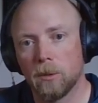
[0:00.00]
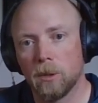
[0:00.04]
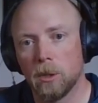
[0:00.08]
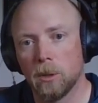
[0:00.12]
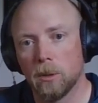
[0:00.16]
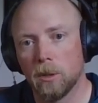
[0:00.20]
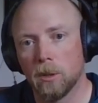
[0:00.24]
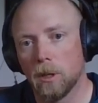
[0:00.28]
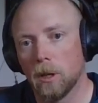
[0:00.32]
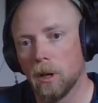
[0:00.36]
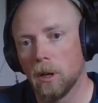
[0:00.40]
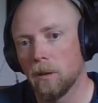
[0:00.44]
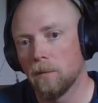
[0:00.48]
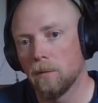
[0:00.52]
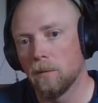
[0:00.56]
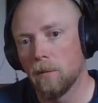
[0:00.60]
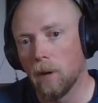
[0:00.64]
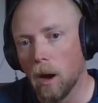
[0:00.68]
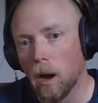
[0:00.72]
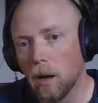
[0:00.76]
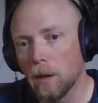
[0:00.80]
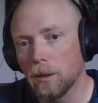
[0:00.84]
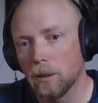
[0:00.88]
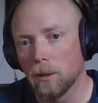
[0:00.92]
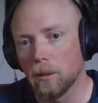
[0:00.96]
unit of
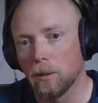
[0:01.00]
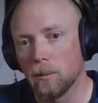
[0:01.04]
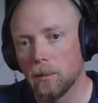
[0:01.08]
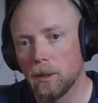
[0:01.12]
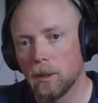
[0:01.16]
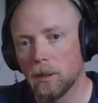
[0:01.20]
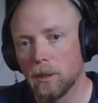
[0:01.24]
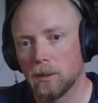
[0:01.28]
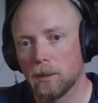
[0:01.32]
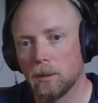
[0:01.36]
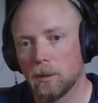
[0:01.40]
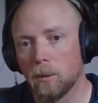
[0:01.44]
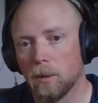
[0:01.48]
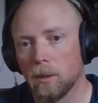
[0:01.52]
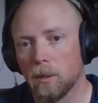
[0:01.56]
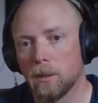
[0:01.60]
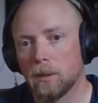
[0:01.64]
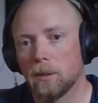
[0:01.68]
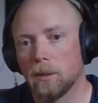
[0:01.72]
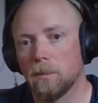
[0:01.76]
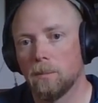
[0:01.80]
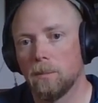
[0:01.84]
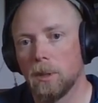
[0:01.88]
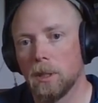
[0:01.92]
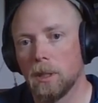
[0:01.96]
volume is going
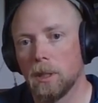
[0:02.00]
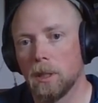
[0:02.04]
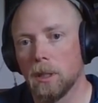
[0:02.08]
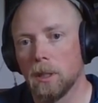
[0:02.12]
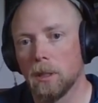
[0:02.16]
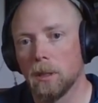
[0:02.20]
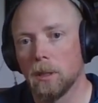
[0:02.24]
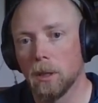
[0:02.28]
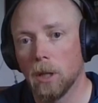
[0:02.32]
to be